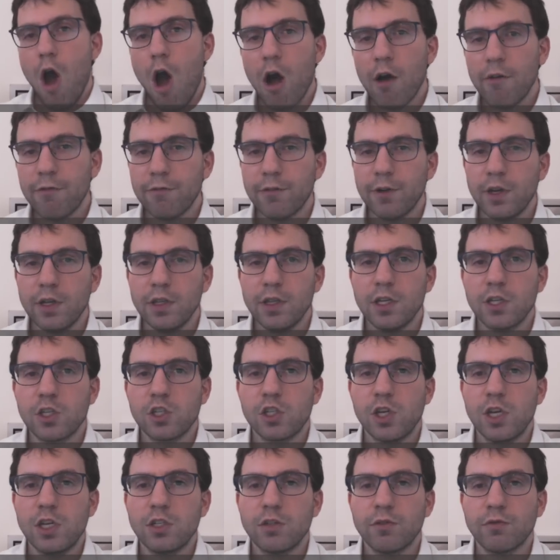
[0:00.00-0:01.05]
Offering the
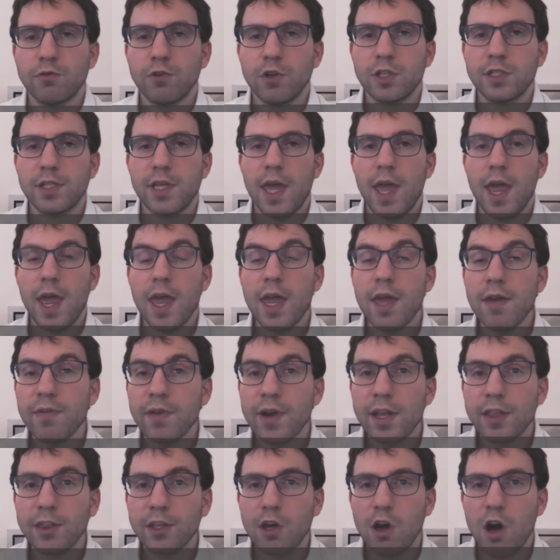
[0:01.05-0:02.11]
exchange of rooks, even
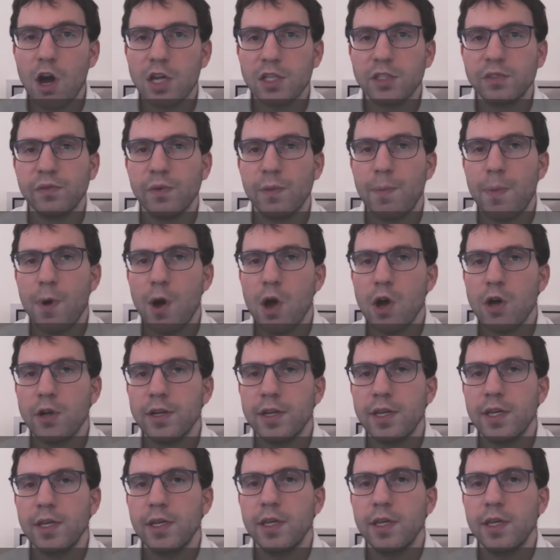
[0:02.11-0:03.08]
at the cost of a pawn,